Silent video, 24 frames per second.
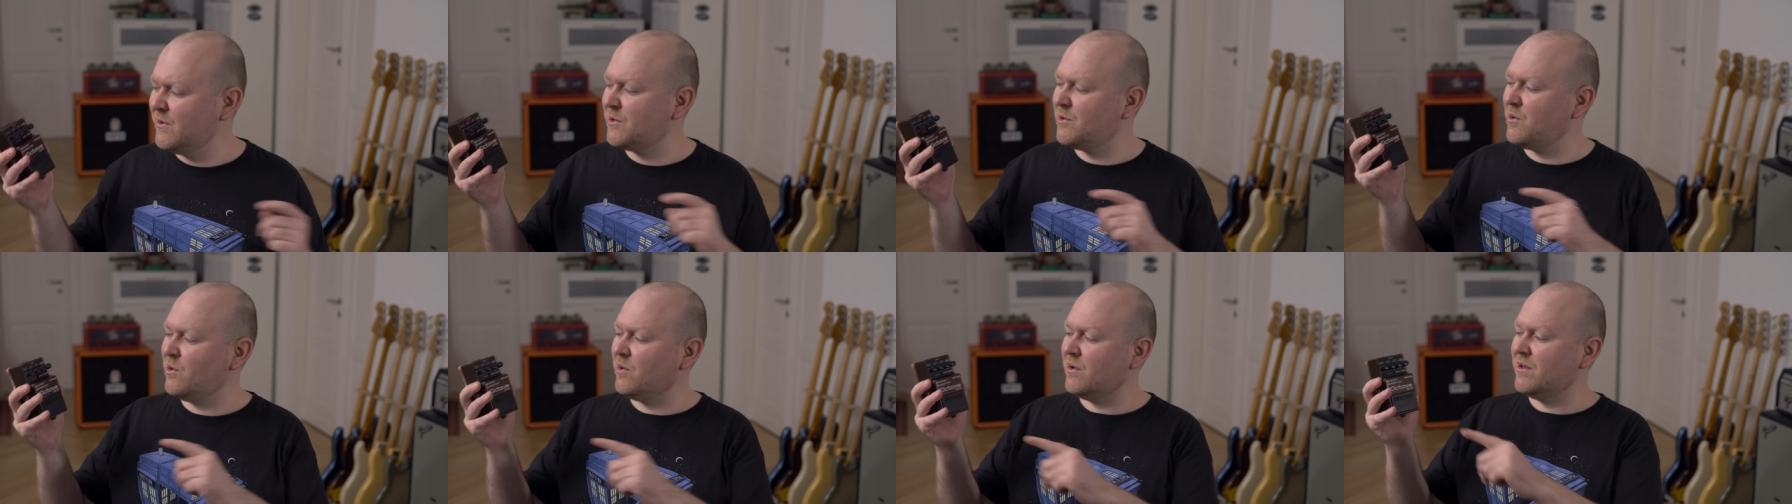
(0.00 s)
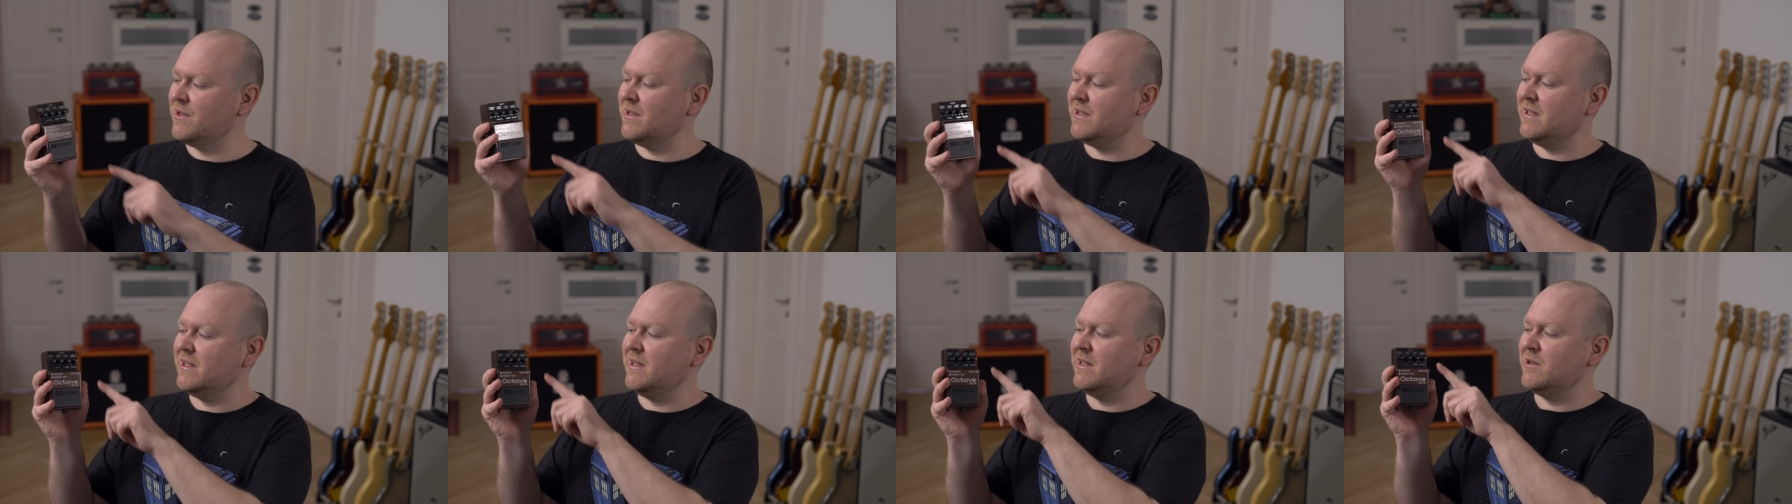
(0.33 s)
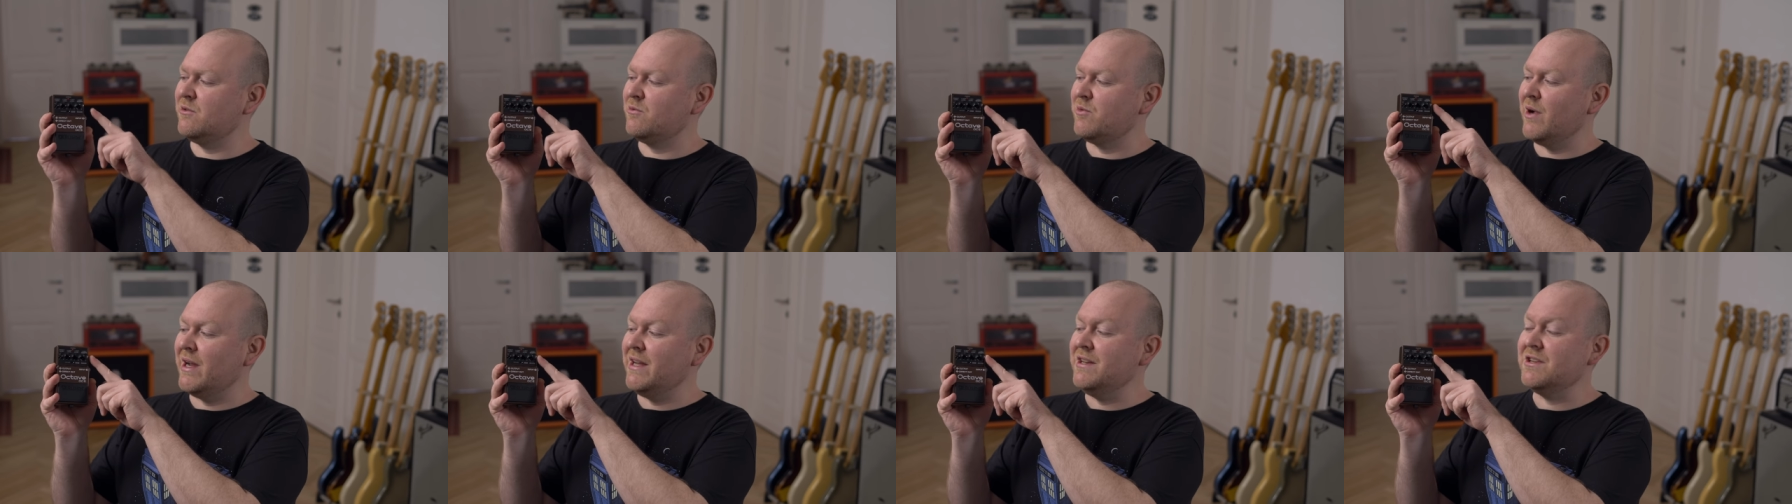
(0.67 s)
you turn the
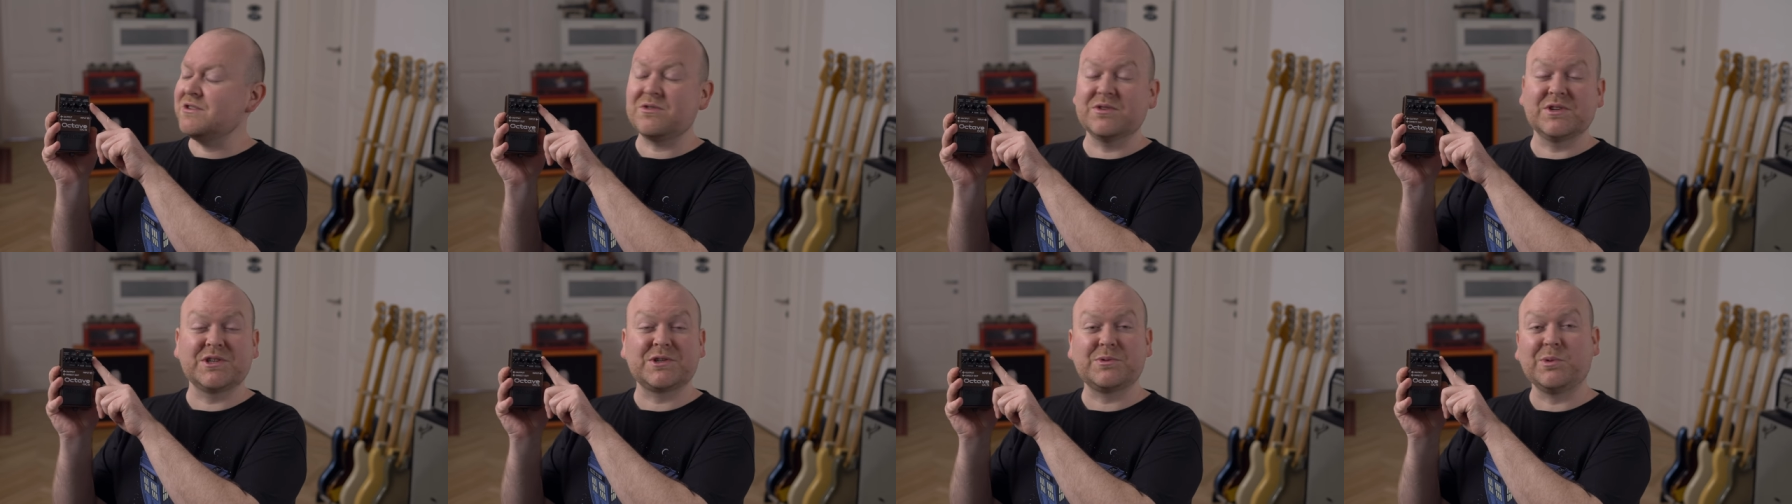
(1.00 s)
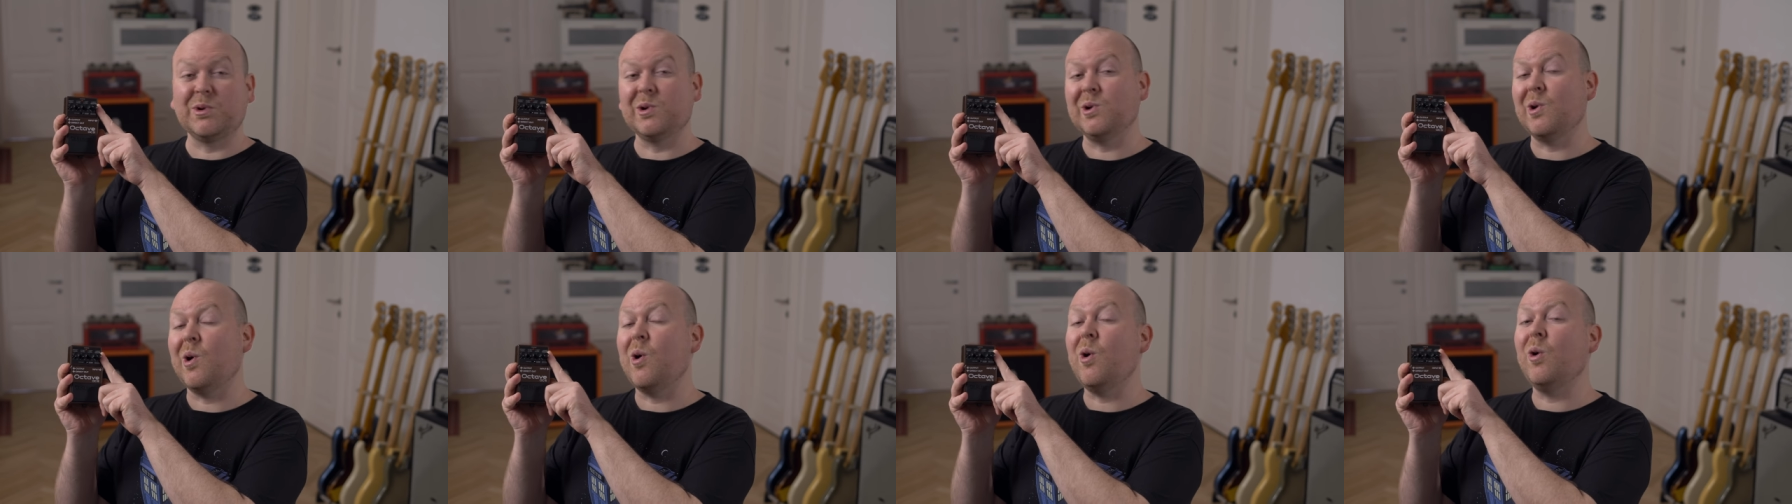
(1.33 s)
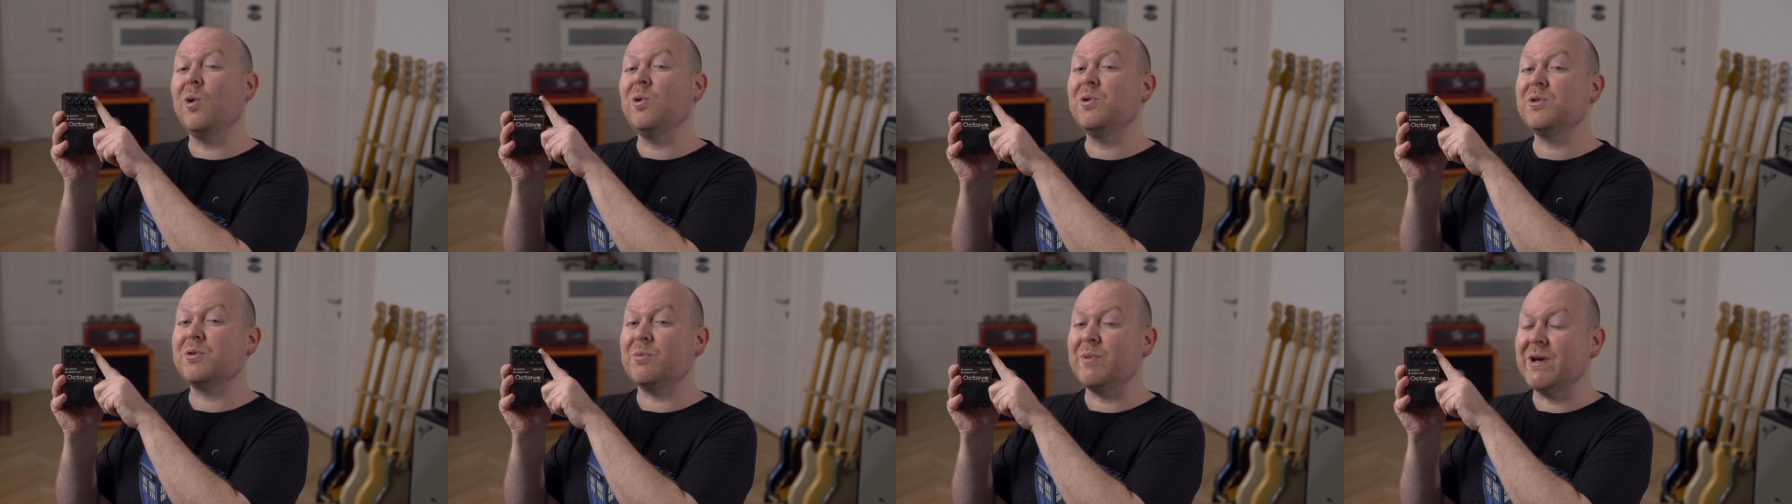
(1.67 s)
range control
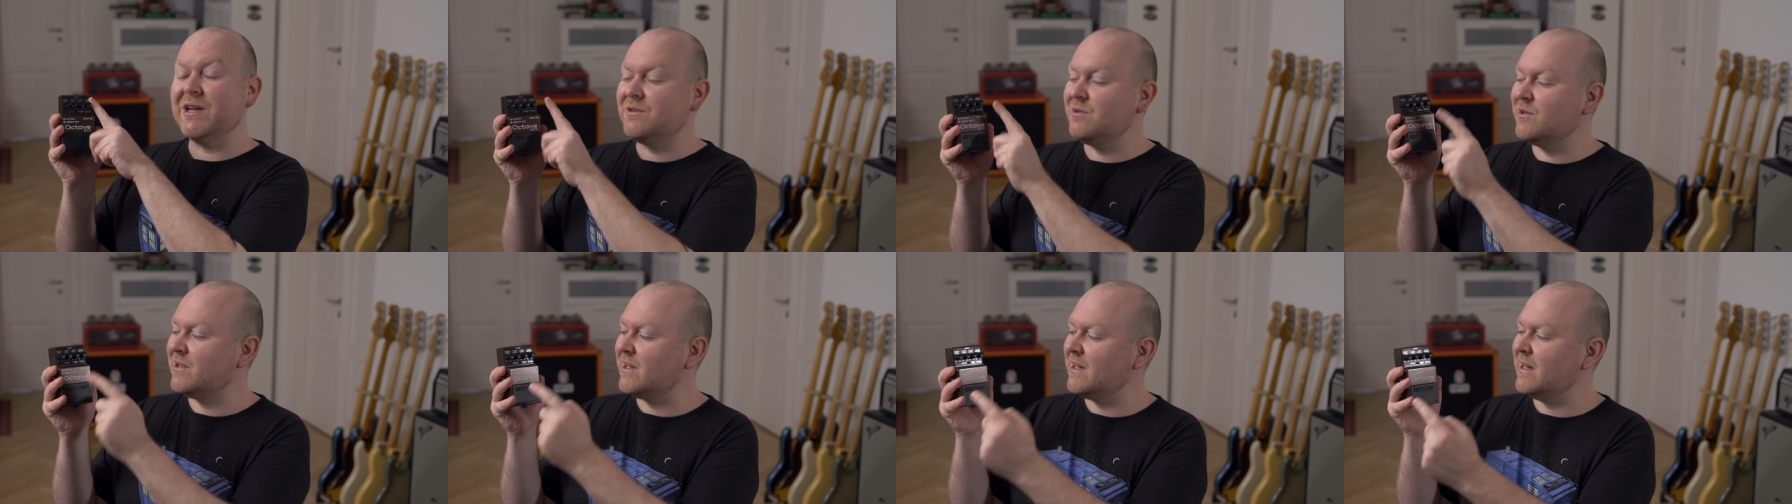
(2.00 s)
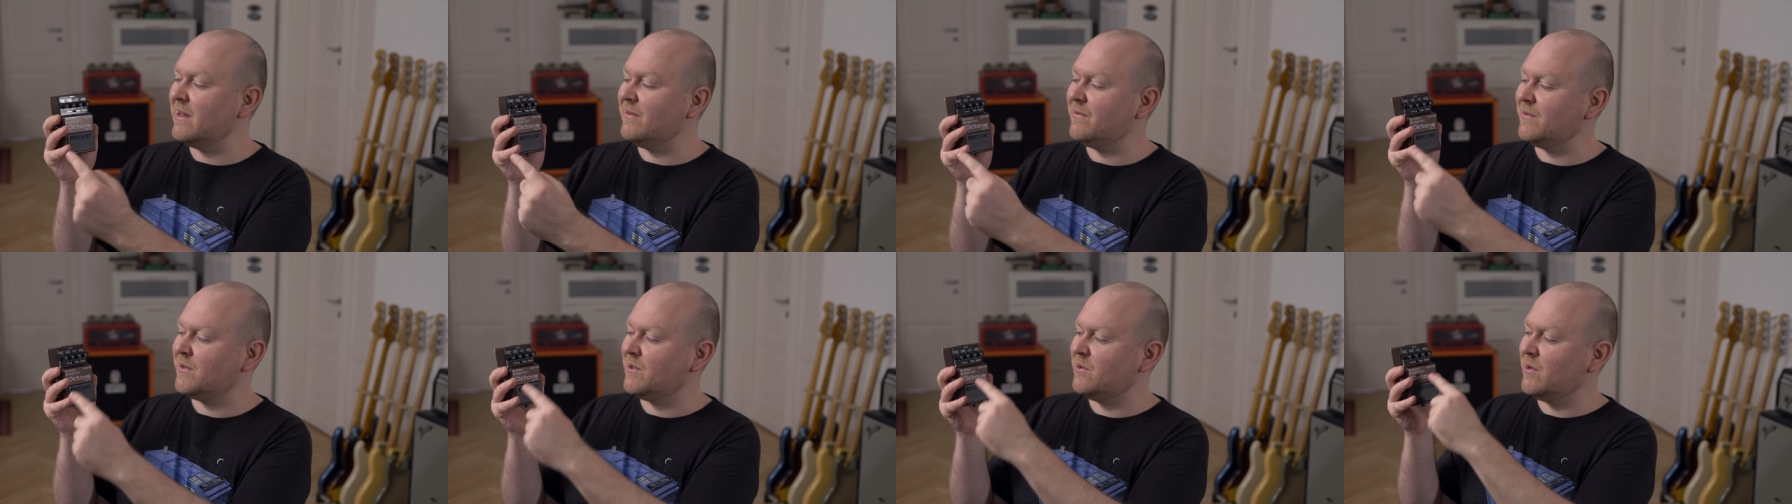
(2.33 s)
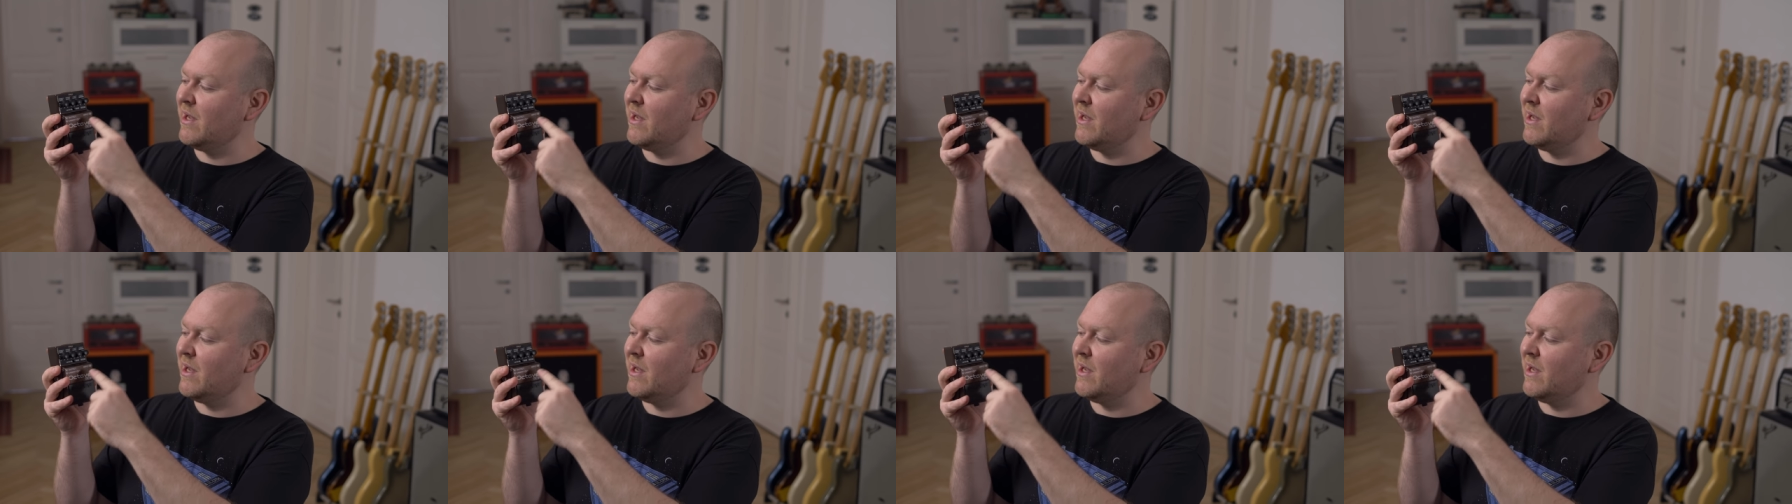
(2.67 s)
all the way to the left,